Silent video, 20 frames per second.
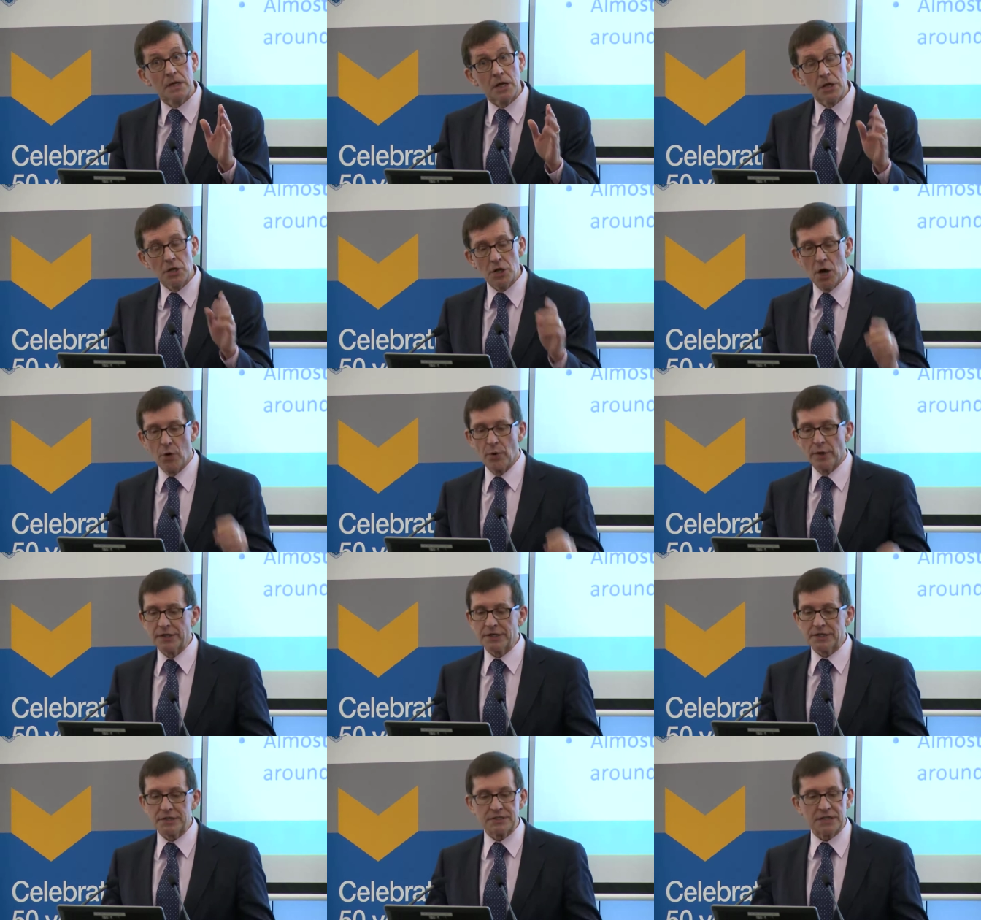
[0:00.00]
No
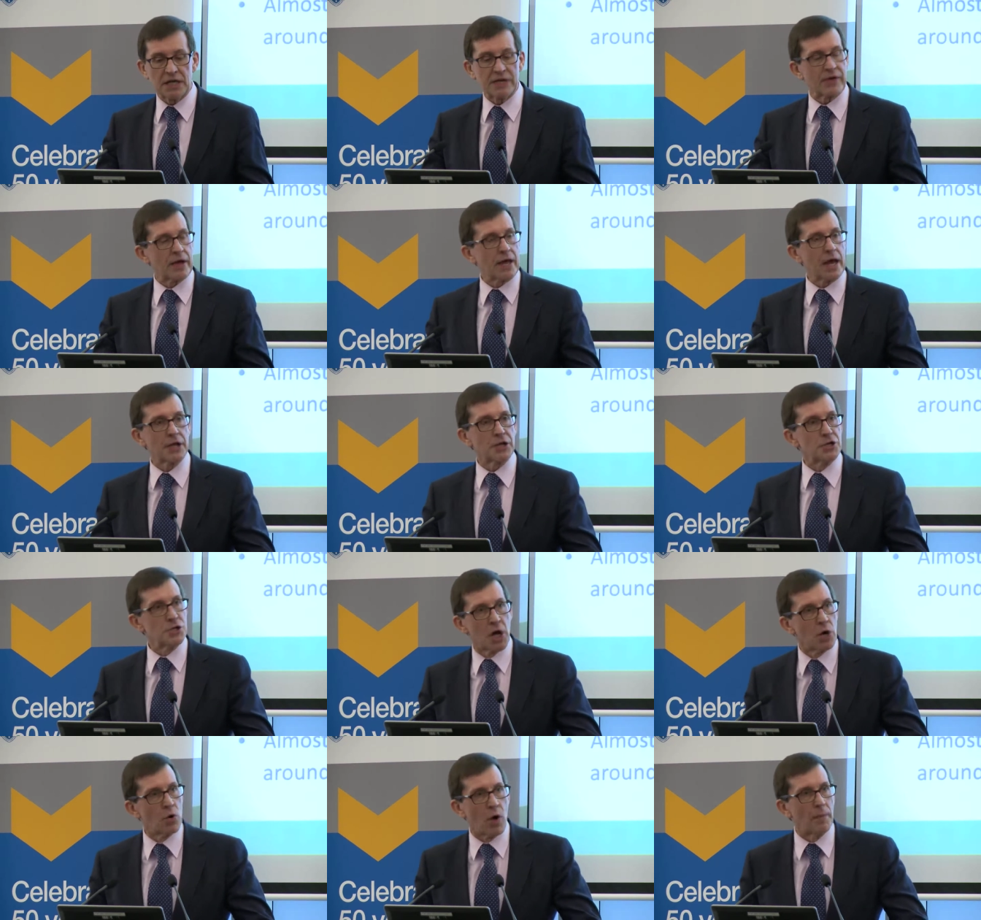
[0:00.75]
one can say they had
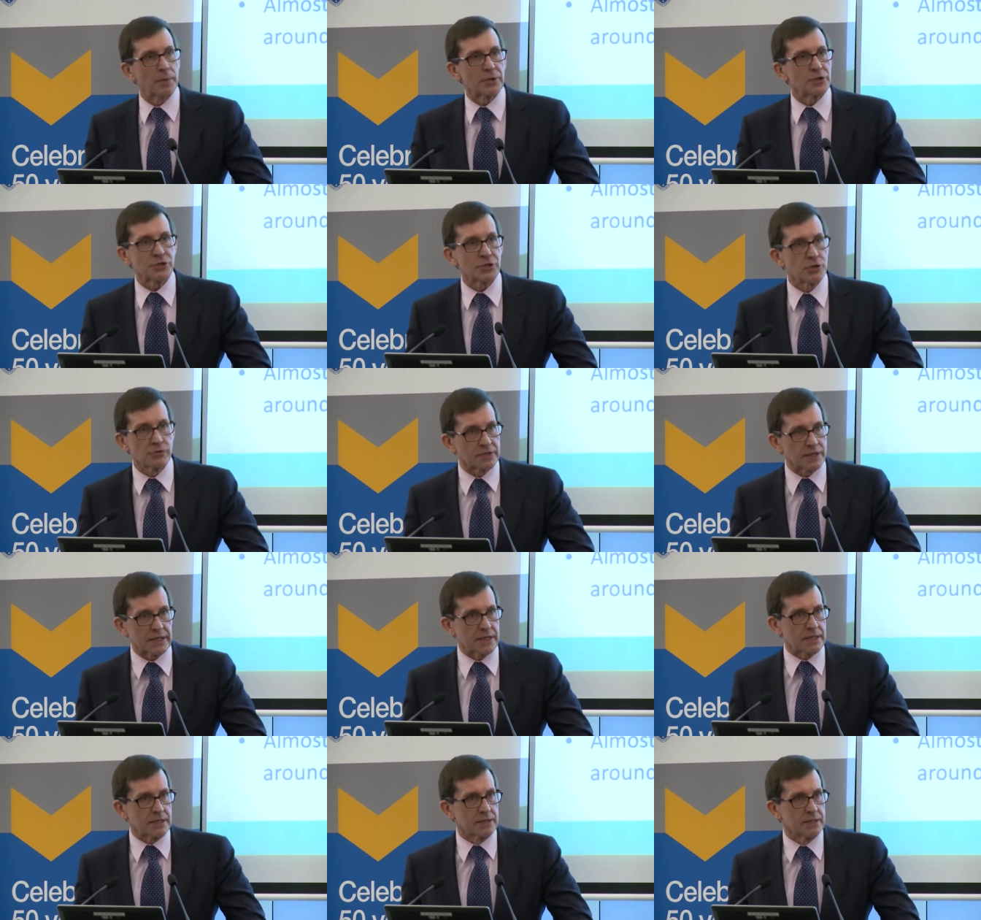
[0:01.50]
no
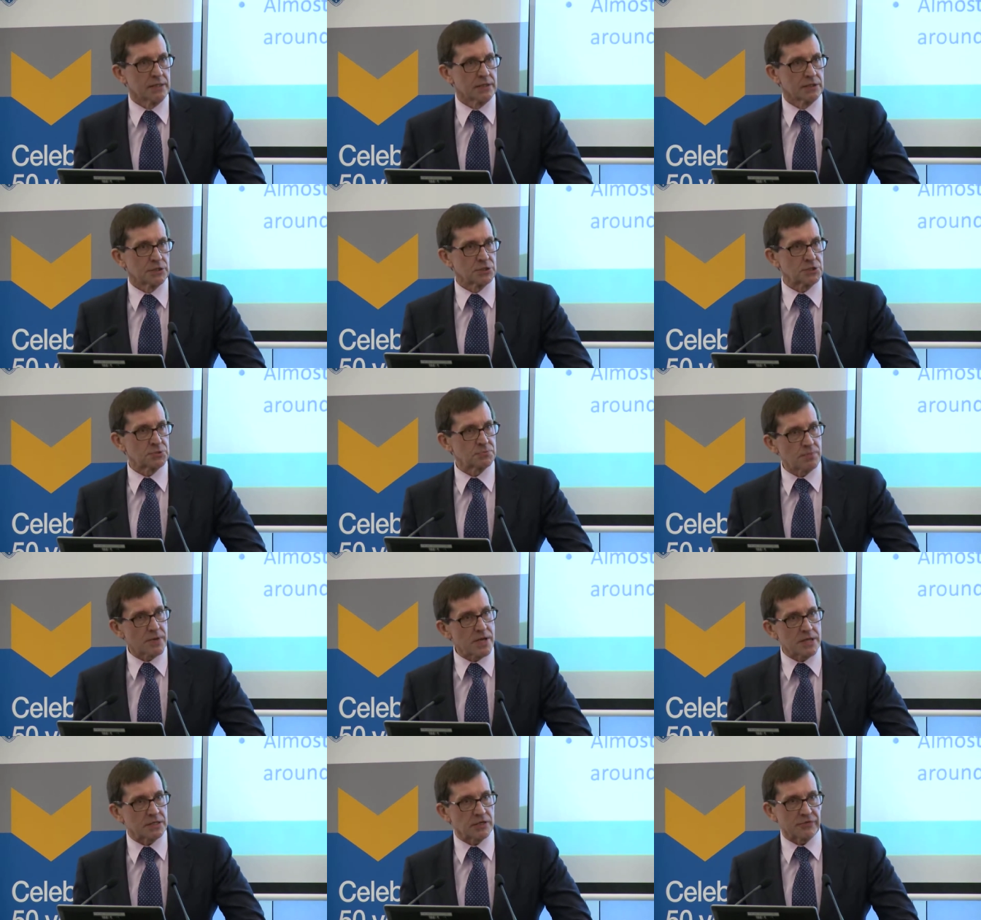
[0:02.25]
opportunity to
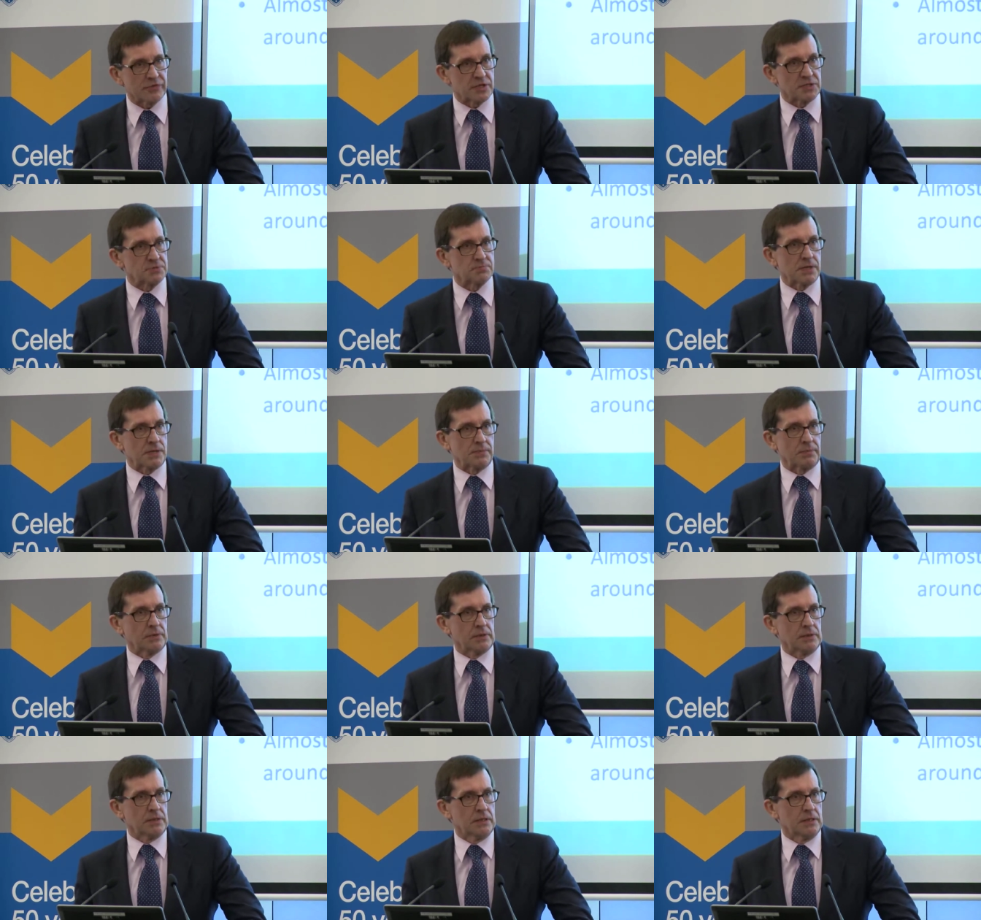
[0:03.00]
speak to these
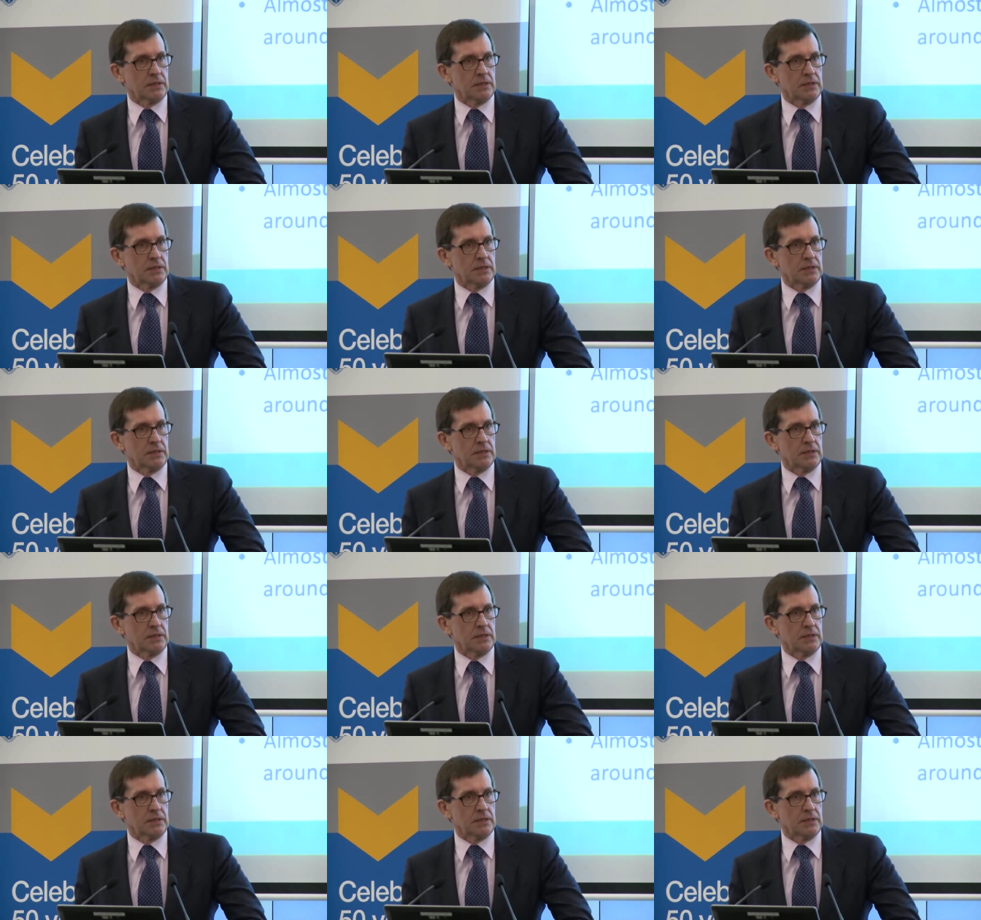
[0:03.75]
people.